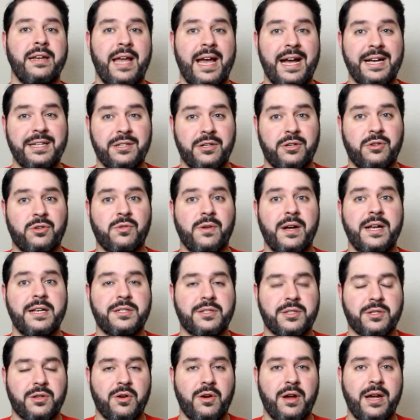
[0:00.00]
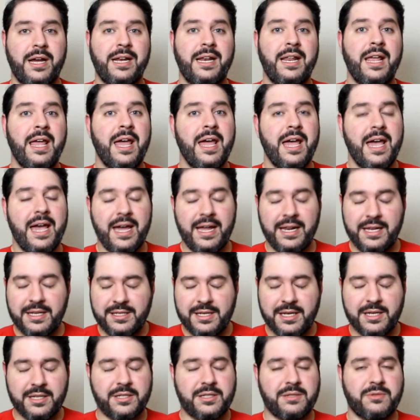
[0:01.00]
it has a great screen, and
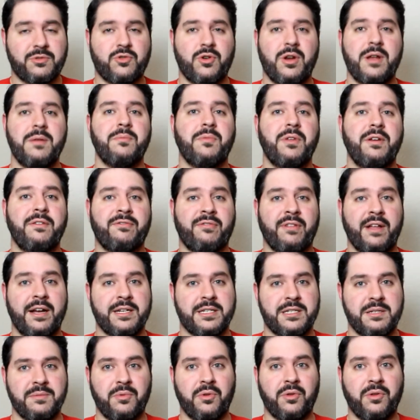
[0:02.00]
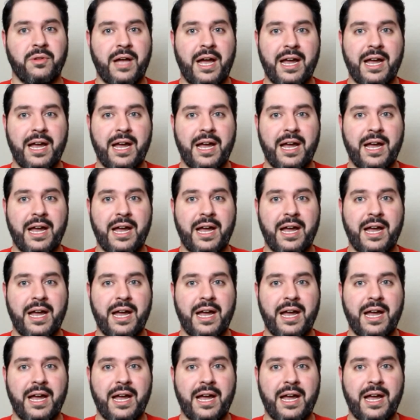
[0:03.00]
it's extremely flexible.